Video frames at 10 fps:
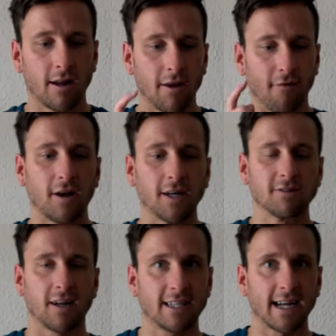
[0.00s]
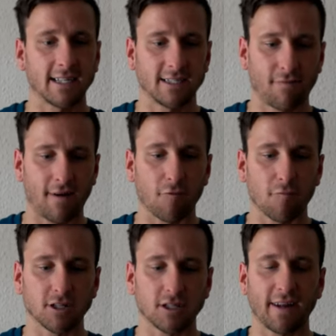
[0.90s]
Our members have also heard
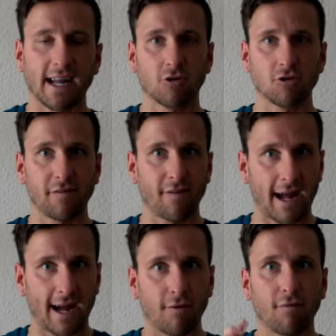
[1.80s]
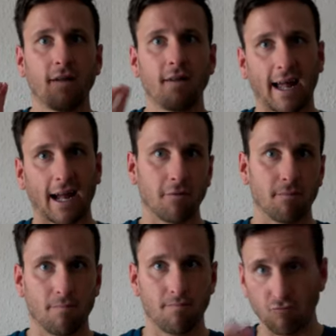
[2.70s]
more on that.
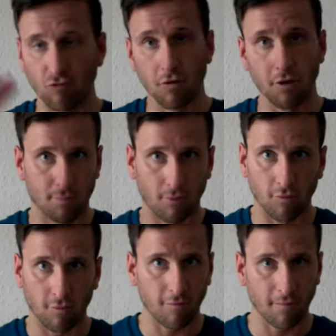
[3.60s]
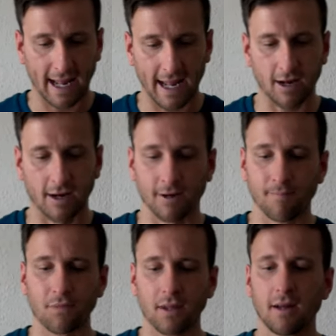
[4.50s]
Look out for more videos with
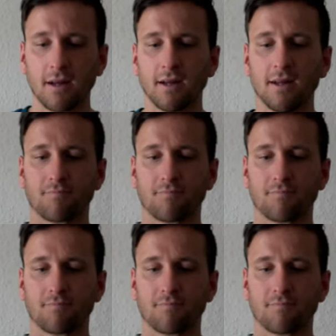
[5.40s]
the Euro ball